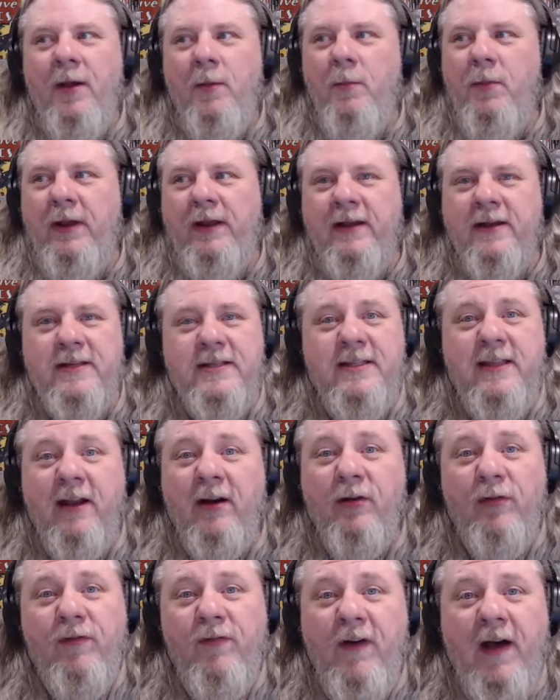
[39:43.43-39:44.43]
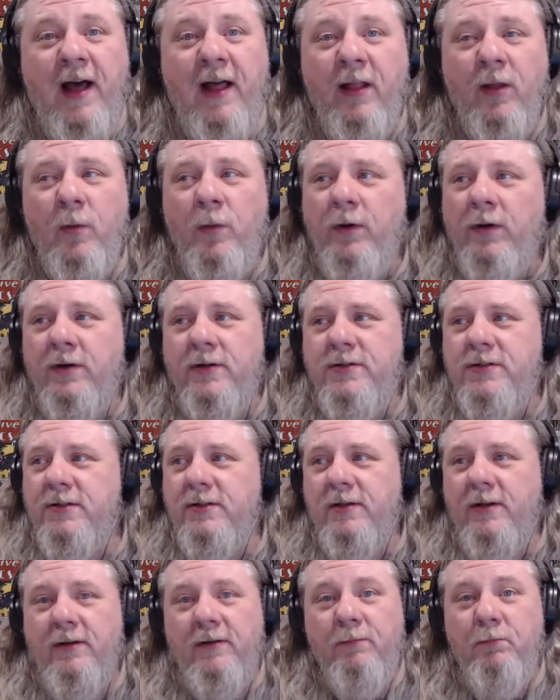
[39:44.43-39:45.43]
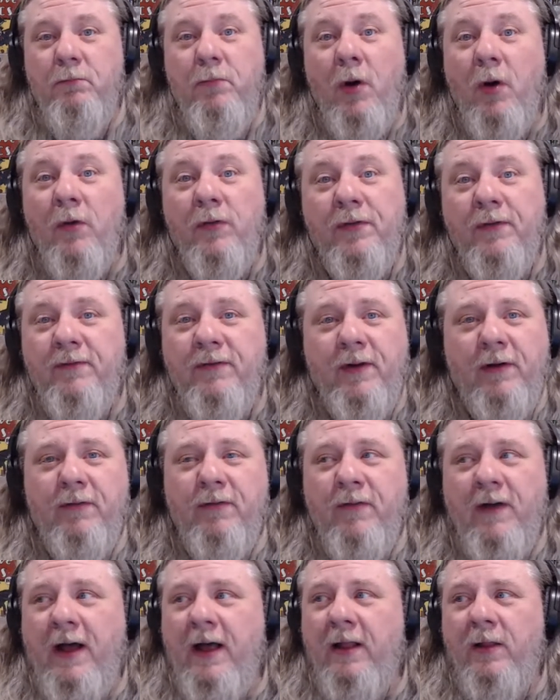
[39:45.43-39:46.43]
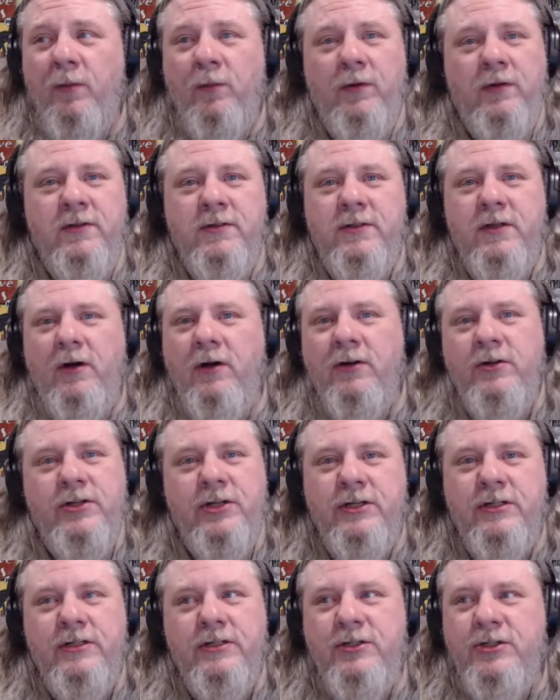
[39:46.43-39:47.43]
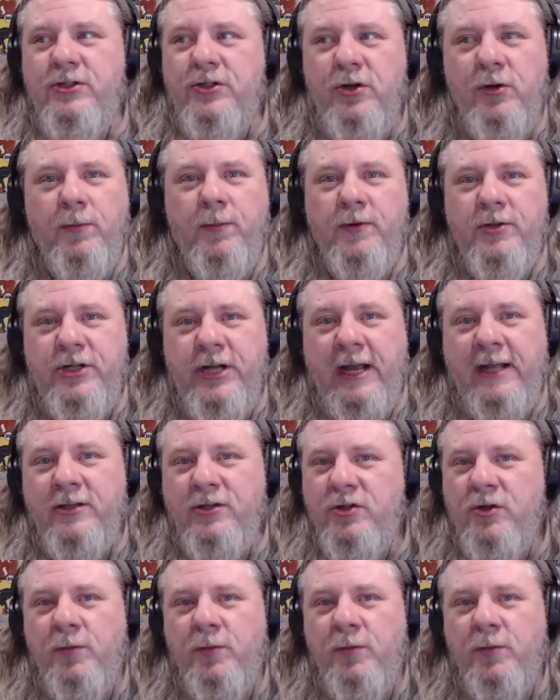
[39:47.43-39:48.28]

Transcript: because their followers, both of their followers, are just super chat.